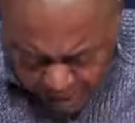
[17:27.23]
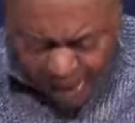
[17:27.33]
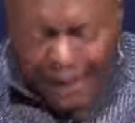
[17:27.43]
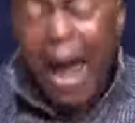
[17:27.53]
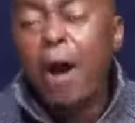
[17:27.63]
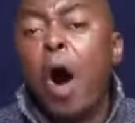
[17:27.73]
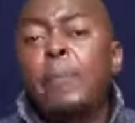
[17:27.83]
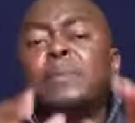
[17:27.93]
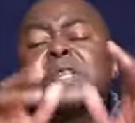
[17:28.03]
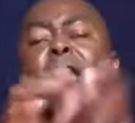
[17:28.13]
And I hope,
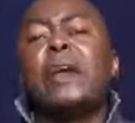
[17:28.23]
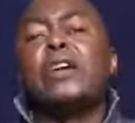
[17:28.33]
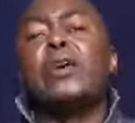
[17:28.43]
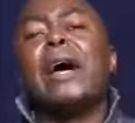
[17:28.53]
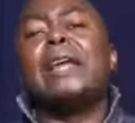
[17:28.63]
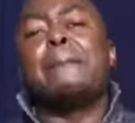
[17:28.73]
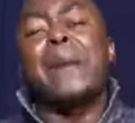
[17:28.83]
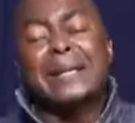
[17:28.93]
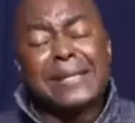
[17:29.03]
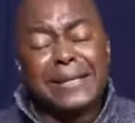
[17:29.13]
Mzalwane, you had a
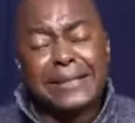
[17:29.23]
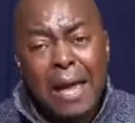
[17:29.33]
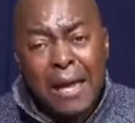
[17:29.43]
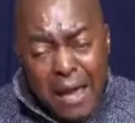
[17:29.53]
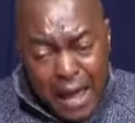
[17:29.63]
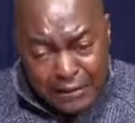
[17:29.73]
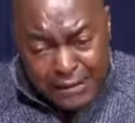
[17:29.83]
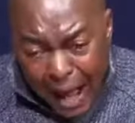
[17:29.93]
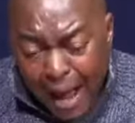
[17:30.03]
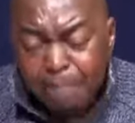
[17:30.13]
blessed
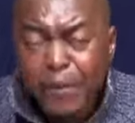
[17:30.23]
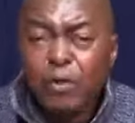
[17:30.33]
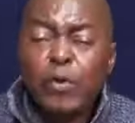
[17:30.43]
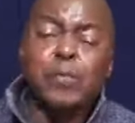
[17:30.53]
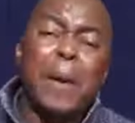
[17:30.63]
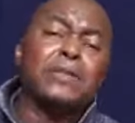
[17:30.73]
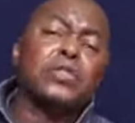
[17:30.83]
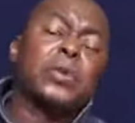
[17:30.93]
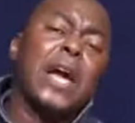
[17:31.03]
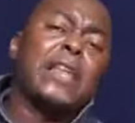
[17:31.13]
time that we spent
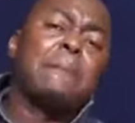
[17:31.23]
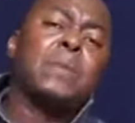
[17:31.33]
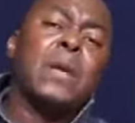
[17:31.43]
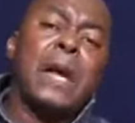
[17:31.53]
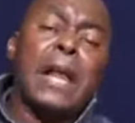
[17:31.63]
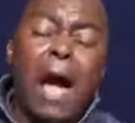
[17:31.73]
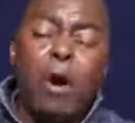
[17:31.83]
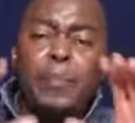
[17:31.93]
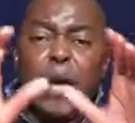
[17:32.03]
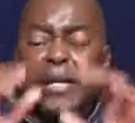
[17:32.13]
together. And I
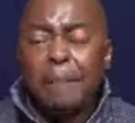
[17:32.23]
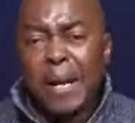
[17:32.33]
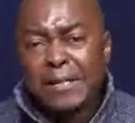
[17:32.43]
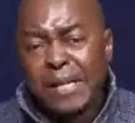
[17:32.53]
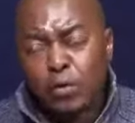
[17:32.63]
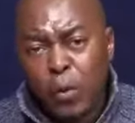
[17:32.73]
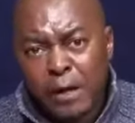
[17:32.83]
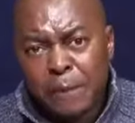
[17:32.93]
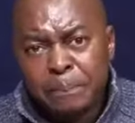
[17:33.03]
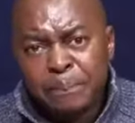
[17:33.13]
hope you had a blessed week.